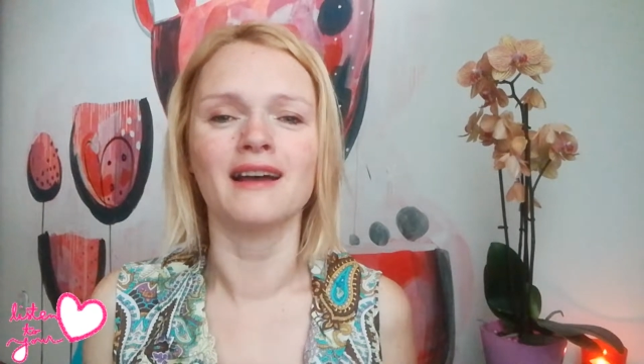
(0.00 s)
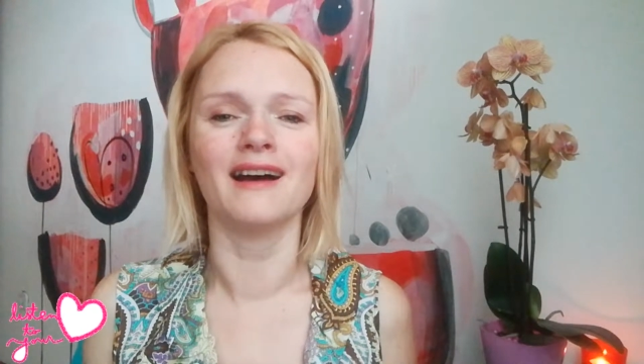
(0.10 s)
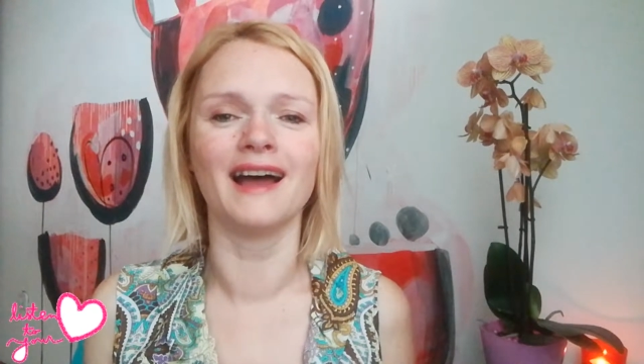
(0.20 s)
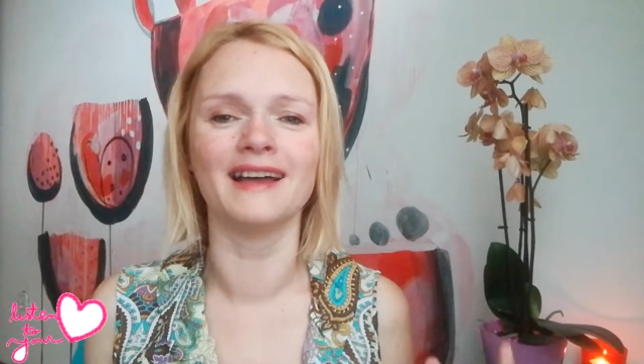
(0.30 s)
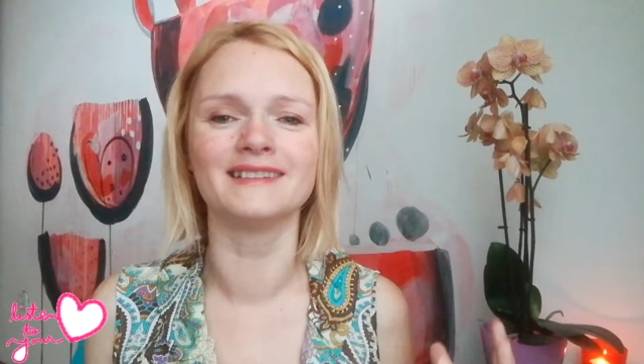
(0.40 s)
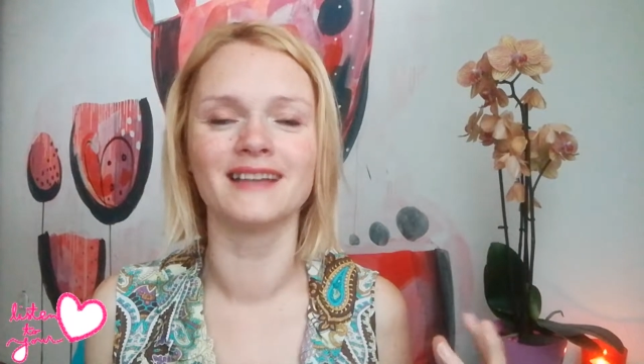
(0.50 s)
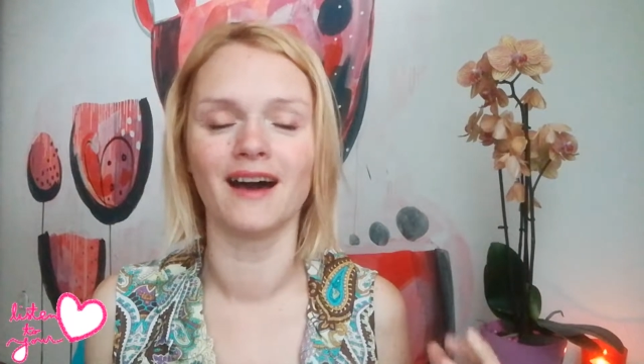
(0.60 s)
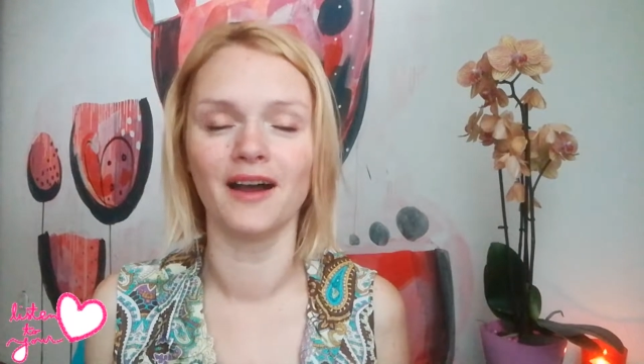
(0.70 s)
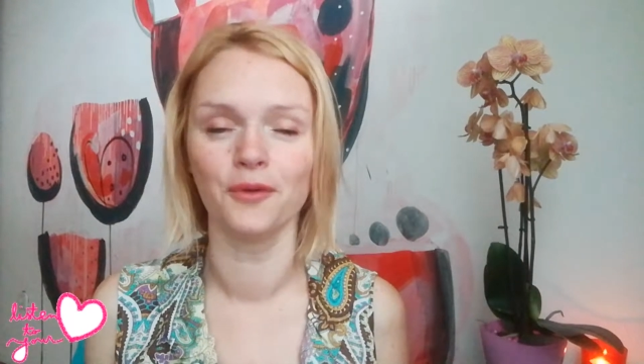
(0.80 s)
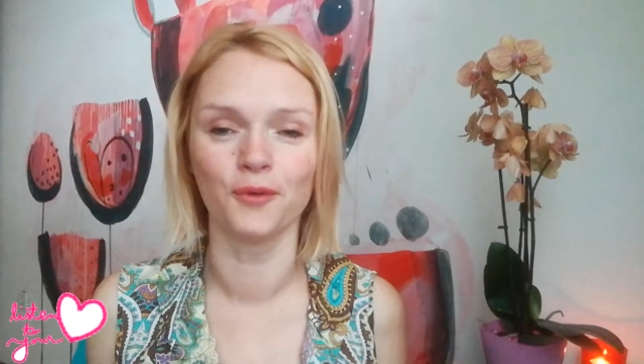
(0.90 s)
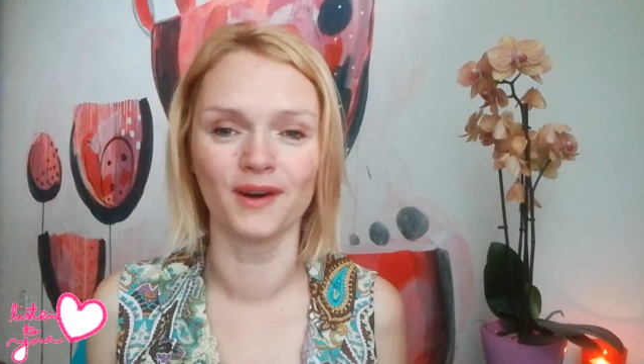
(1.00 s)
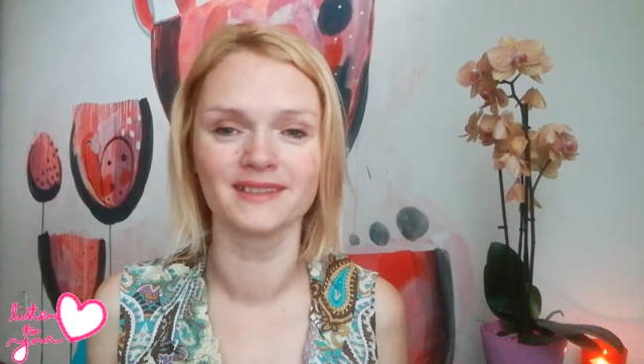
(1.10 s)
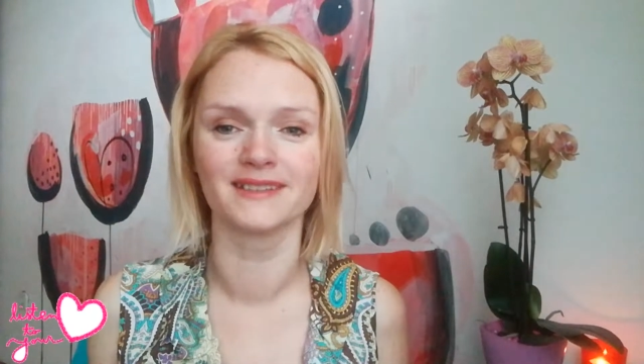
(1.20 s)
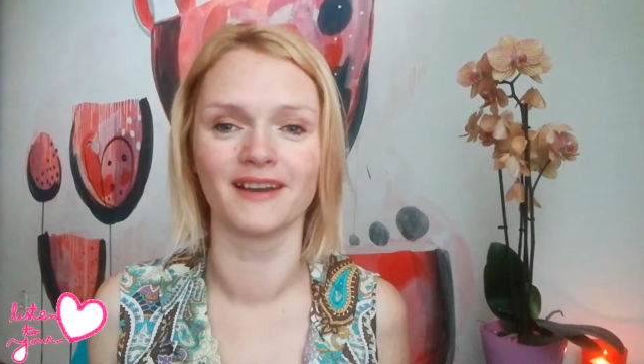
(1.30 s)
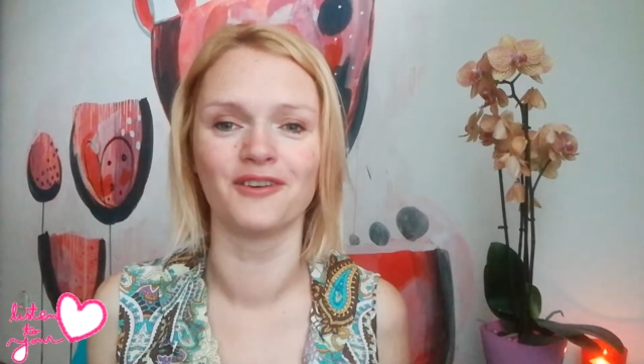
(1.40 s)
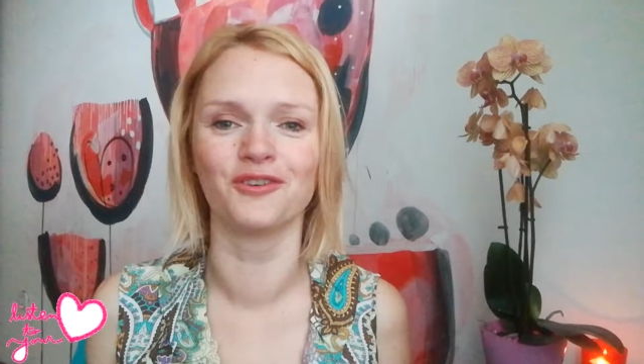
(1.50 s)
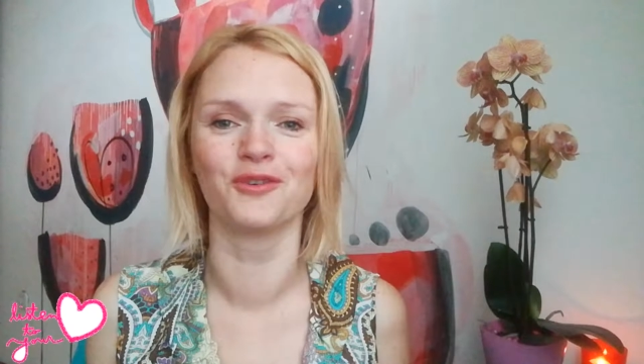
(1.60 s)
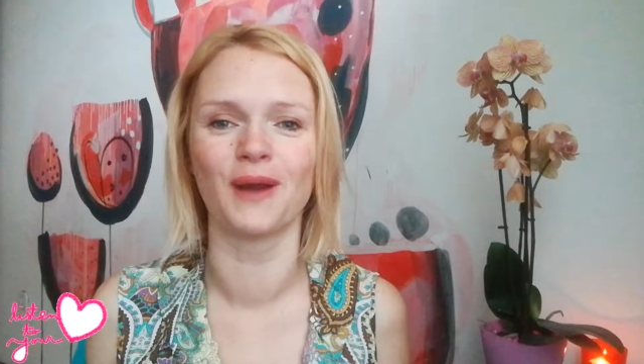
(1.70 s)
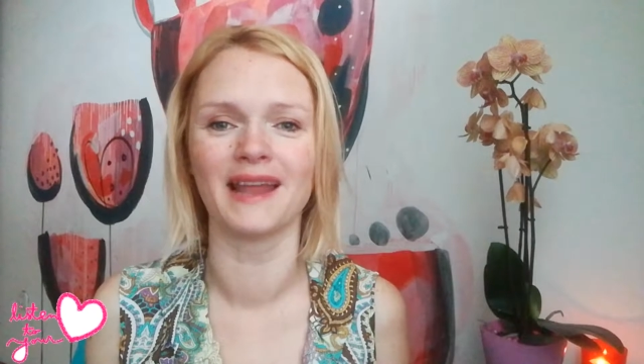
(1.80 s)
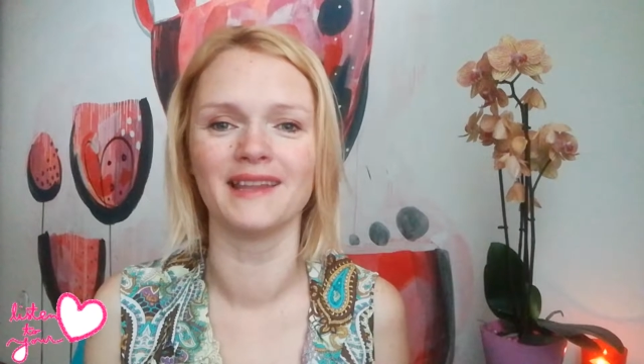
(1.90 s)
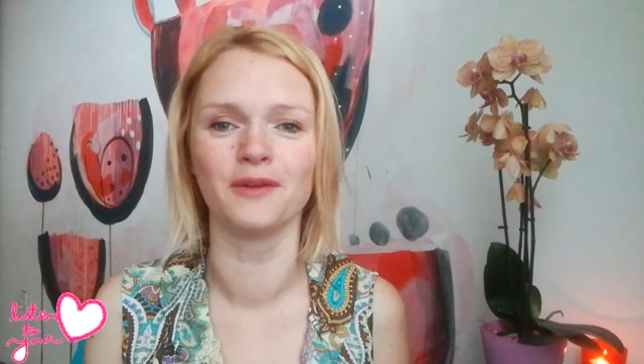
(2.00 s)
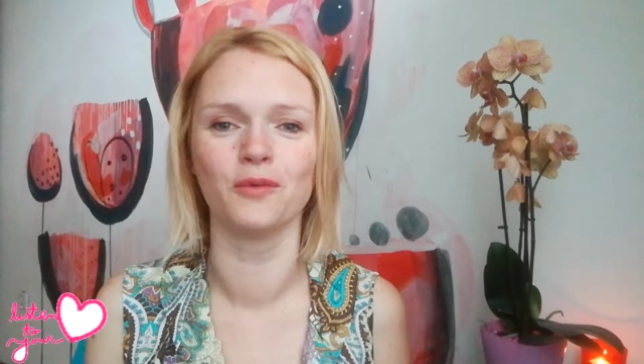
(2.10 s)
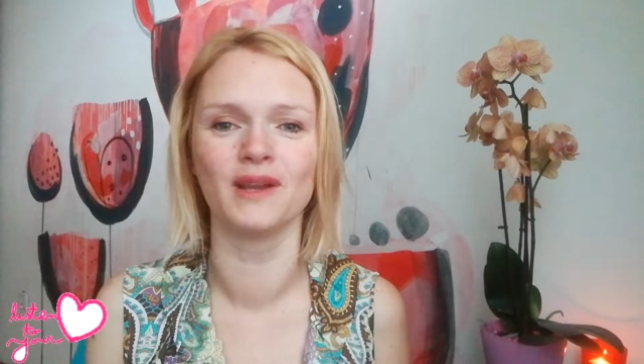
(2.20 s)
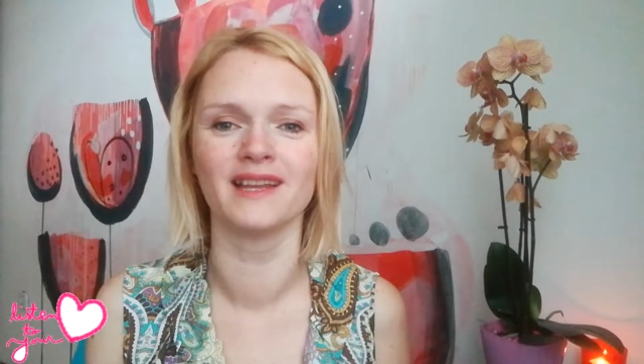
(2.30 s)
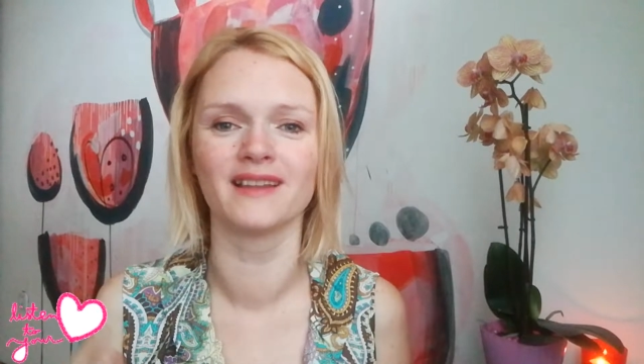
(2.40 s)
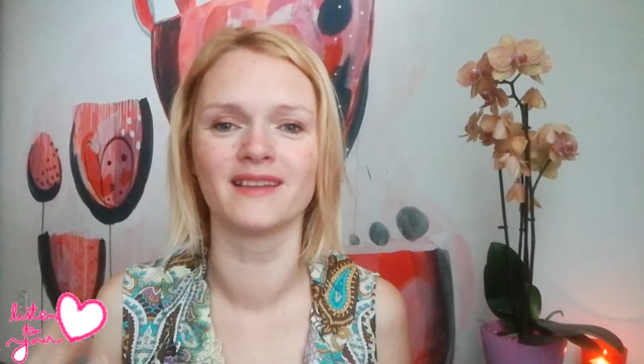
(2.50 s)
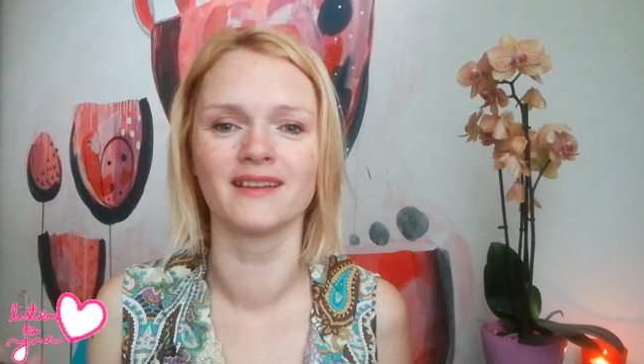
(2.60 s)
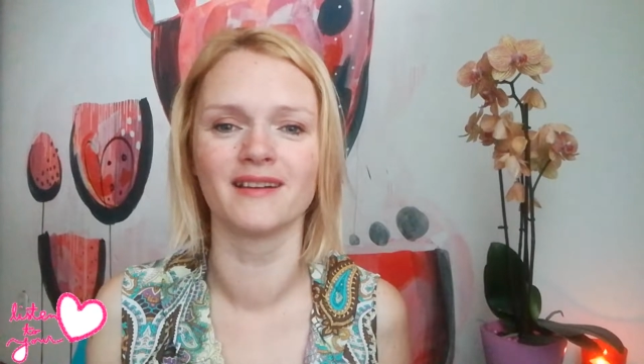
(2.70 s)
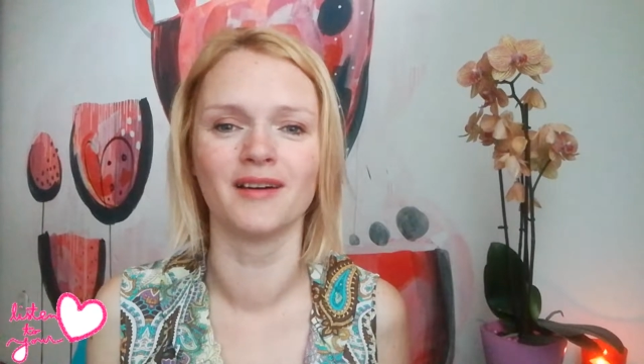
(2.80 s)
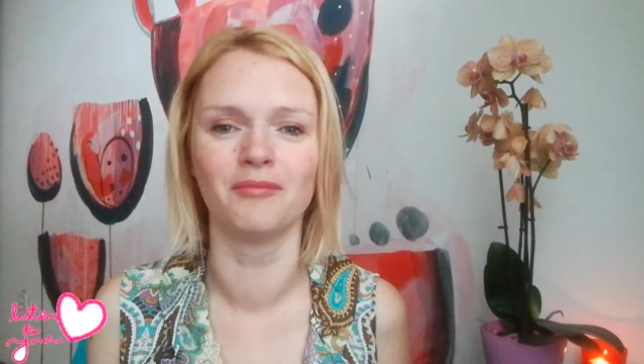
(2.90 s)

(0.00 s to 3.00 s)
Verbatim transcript: and I was there already with uh,